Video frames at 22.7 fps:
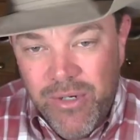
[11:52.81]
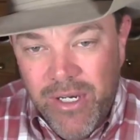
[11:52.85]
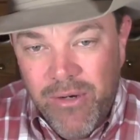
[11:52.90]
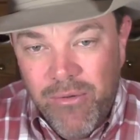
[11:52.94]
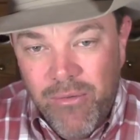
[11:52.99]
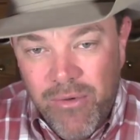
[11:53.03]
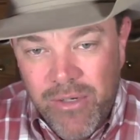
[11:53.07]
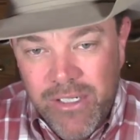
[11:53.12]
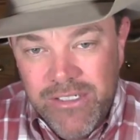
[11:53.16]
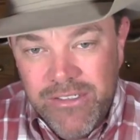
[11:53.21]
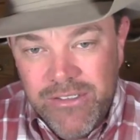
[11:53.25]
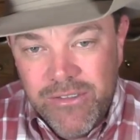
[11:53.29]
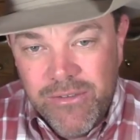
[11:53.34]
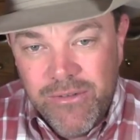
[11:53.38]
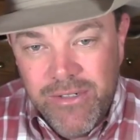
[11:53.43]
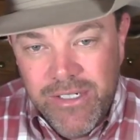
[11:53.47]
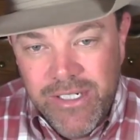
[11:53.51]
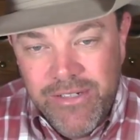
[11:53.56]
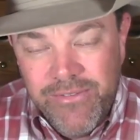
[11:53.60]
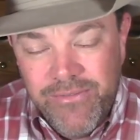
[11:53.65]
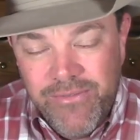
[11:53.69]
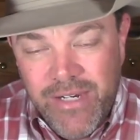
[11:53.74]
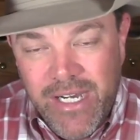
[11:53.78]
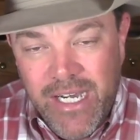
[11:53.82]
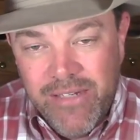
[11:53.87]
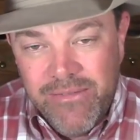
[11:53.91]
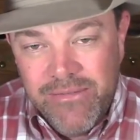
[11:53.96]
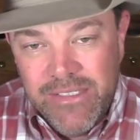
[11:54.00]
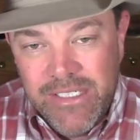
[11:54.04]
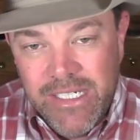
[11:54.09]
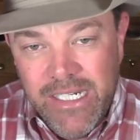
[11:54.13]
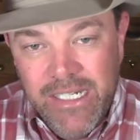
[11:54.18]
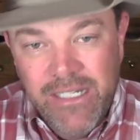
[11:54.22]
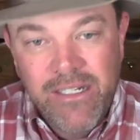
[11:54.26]
at
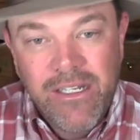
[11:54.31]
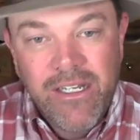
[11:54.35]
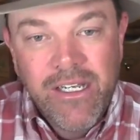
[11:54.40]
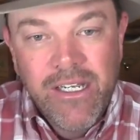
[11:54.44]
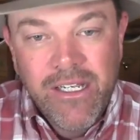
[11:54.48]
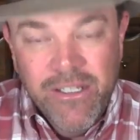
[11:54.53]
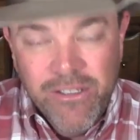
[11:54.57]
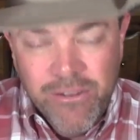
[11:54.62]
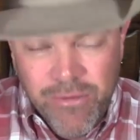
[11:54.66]
125.10.